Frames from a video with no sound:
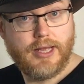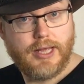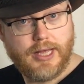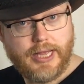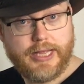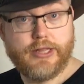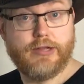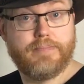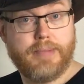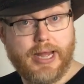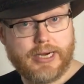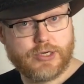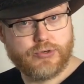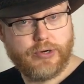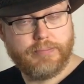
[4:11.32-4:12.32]
In the
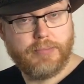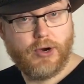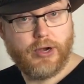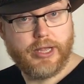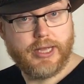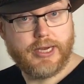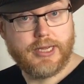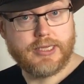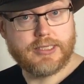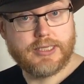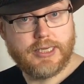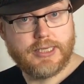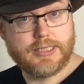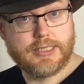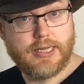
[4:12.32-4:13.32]
matrimoiety
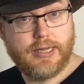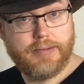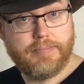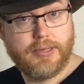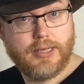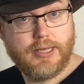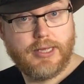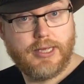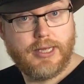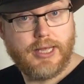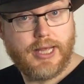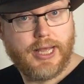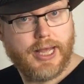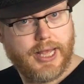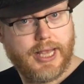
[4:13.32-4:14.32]
system,
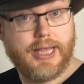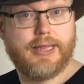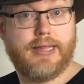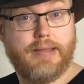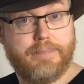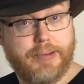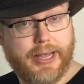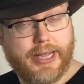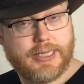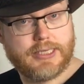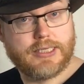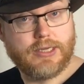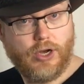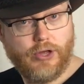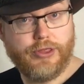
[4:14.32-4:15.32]
it depends
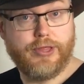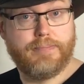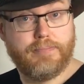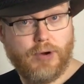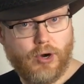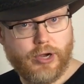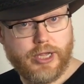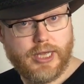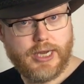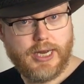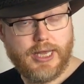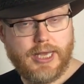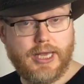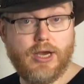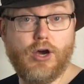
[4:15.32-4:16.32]
on the
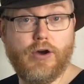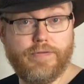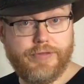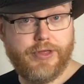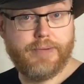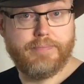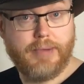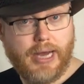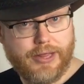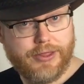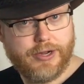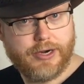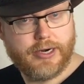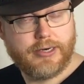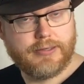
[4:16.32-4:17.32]
moiety of the
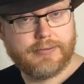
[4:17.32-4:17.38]
mother.